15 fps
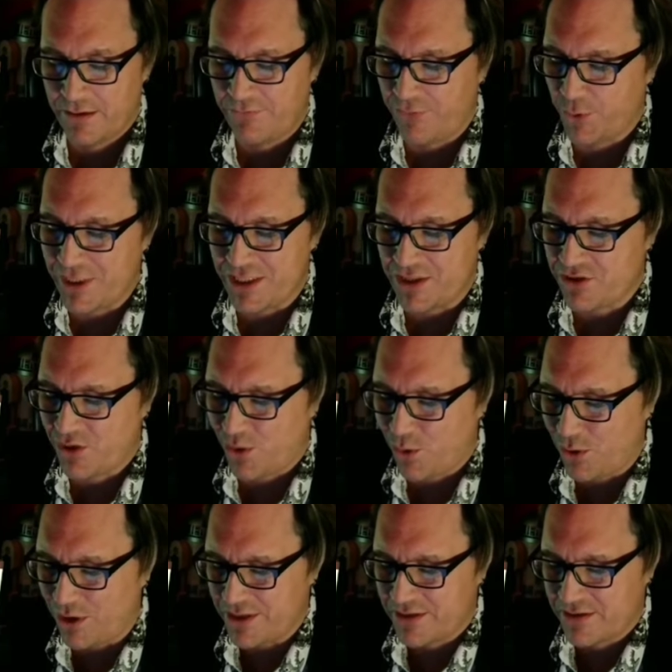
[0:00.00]
Voices
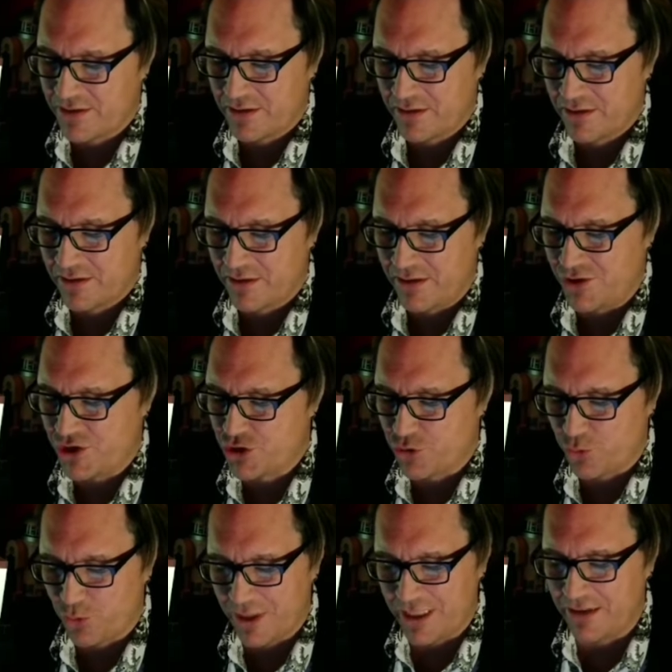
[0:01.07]
hoarse and
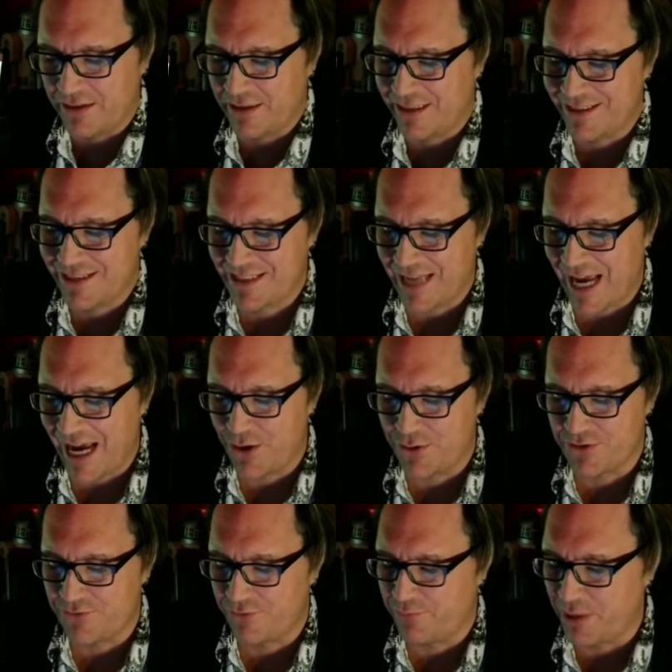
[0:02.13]
shrill and
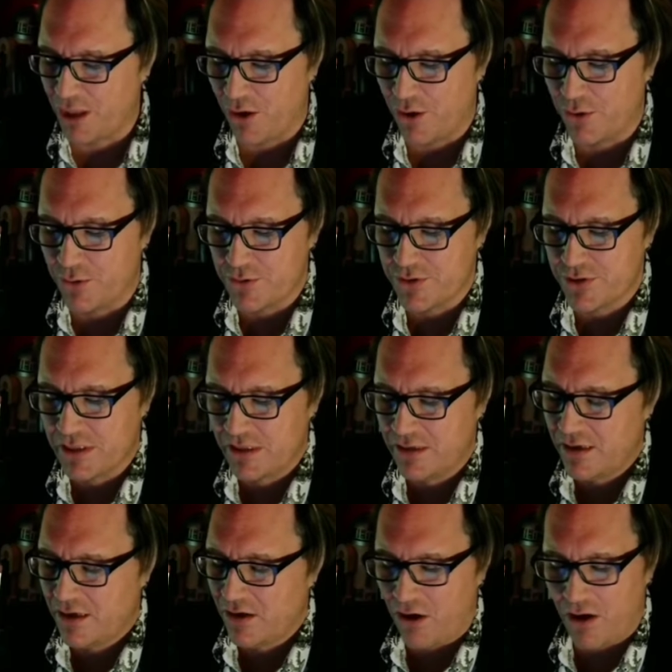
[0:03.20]
sounds of blows,
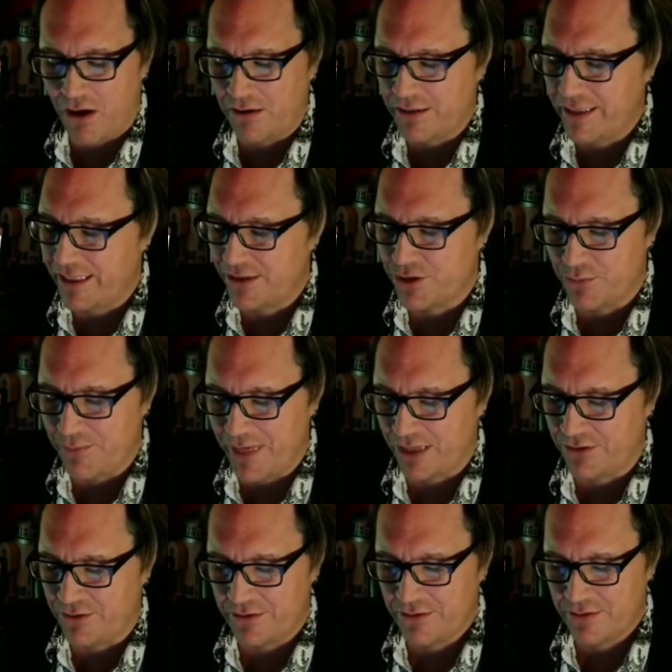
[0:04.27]
all
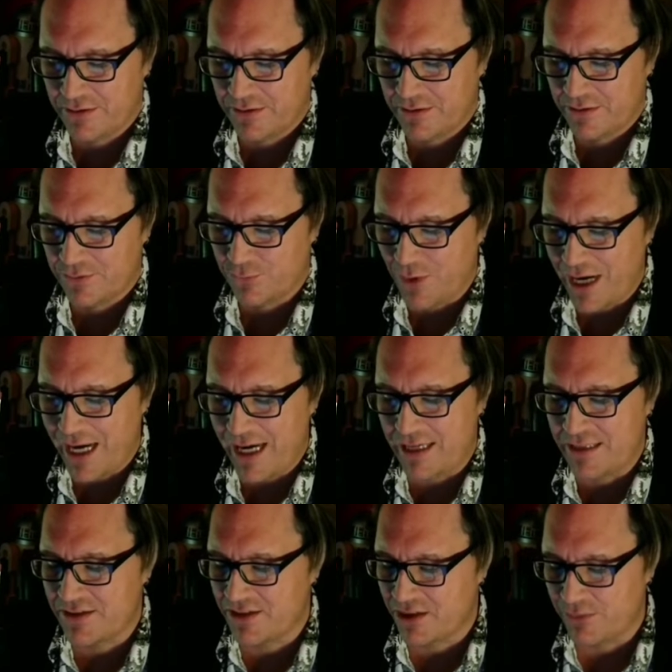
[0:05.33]
intermingled
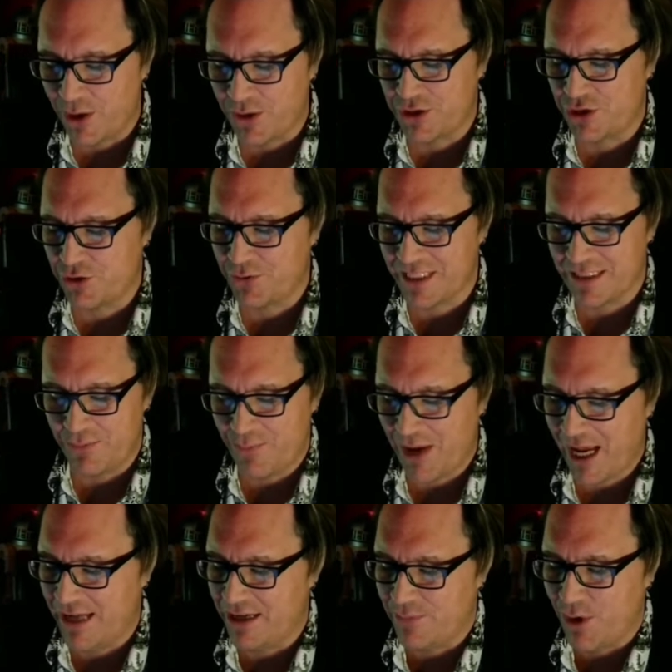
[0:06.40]
raised, tumultuous in
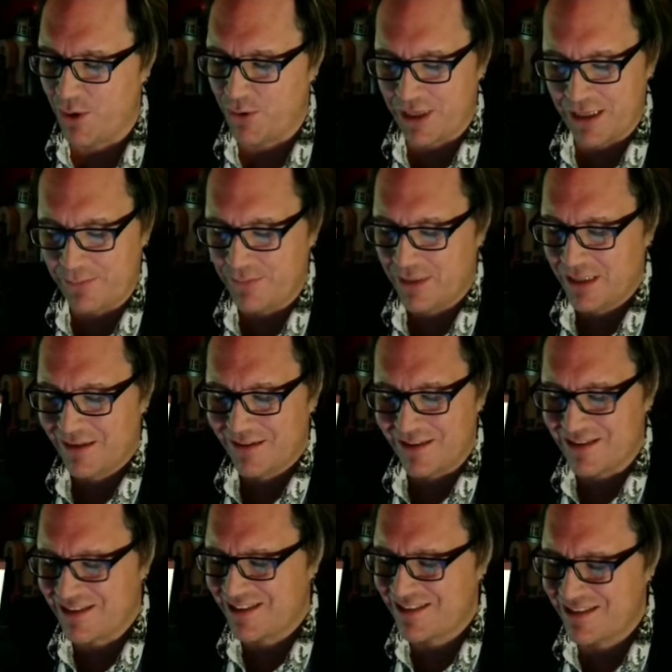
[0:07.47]
pandemonium,
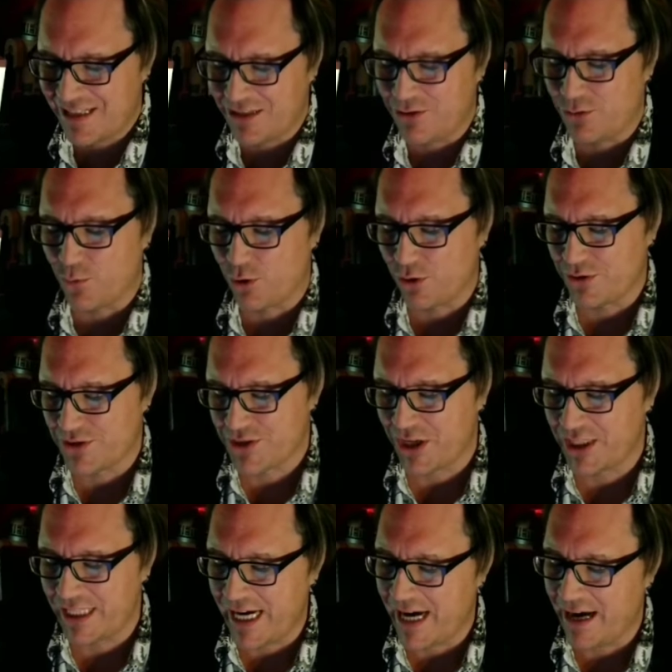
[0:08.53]
that still whirls
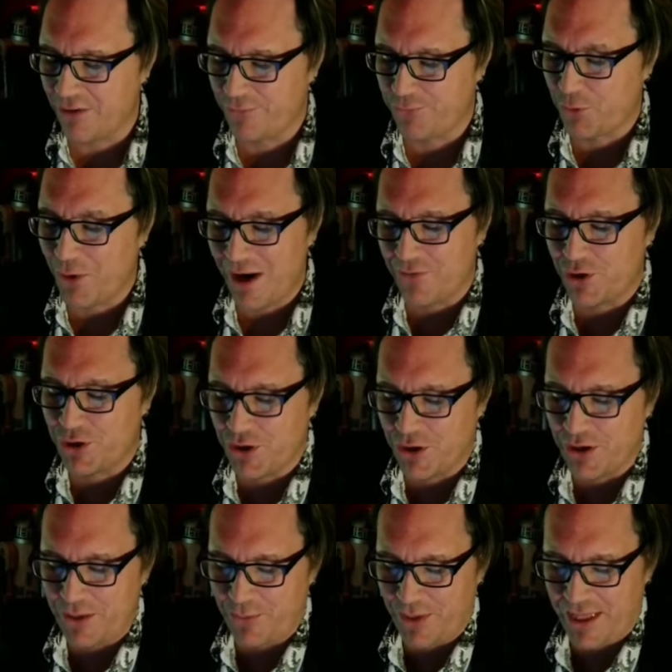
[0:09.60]
on the air, forever
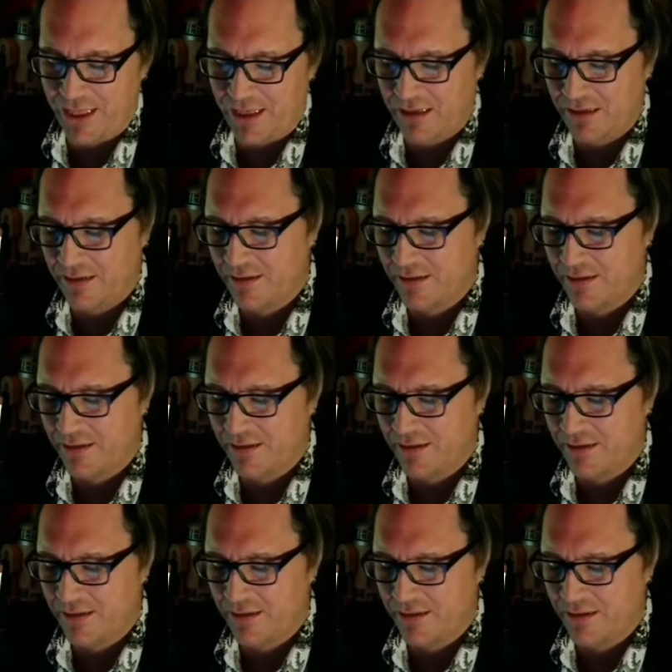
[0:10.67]
dirty with it,